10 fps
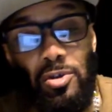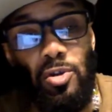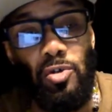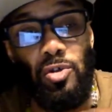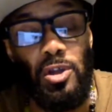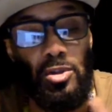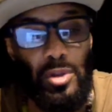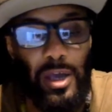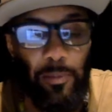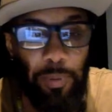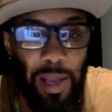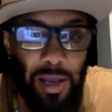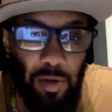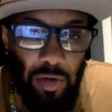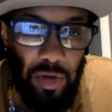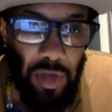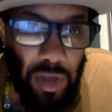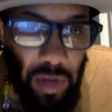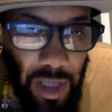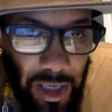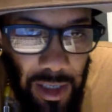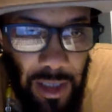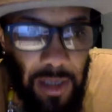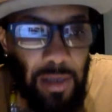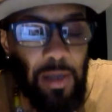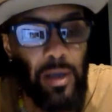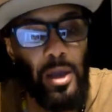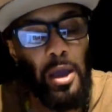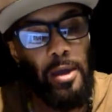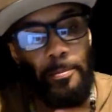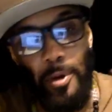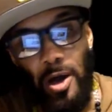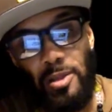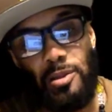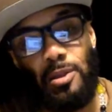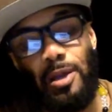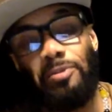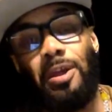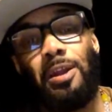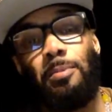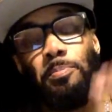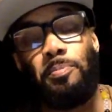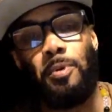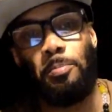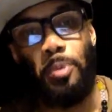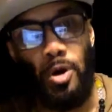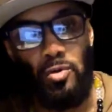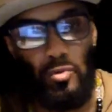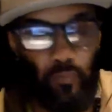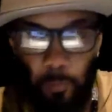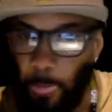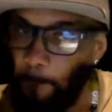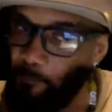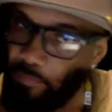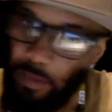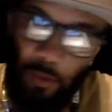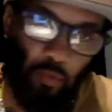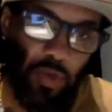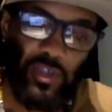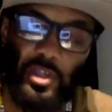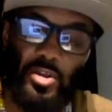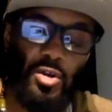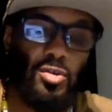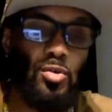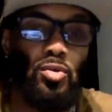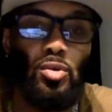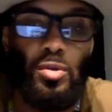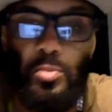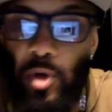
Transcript: you know, you need to take a plane or you need to take a bus and then a boat. Which is also cool,